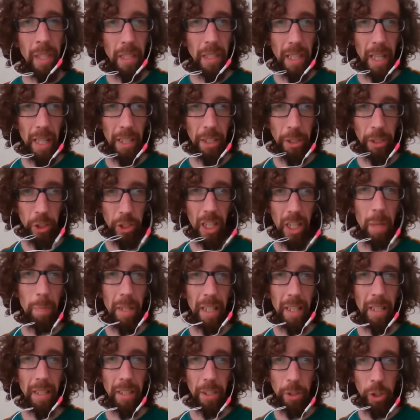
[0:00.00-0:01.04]
the
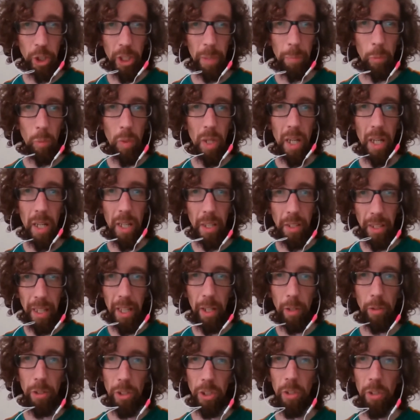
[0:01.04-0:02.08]
Anishinaabe, the Chippewa, the
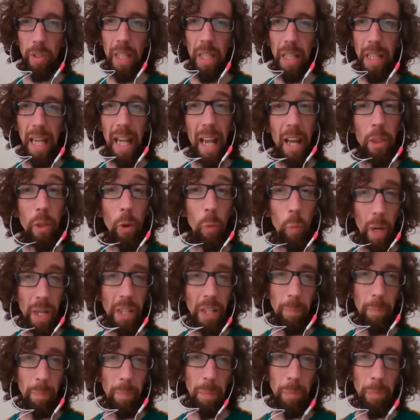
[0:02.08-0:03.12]
Haudenosaunee, and the
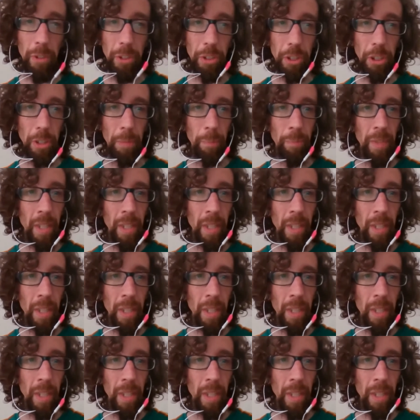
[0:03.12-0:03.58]
Wendat peoples,